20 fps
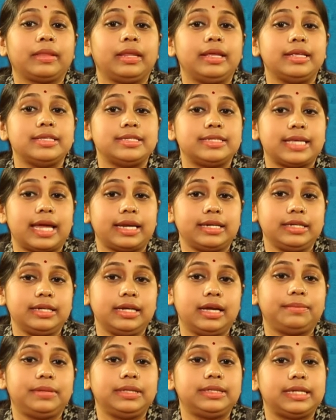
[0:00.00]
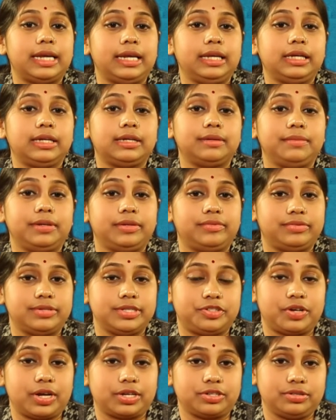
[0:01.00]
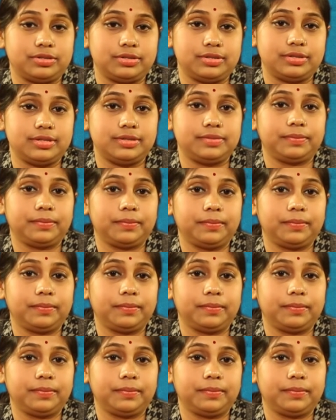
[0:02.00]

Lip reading: in setting up the telecom infrastructures.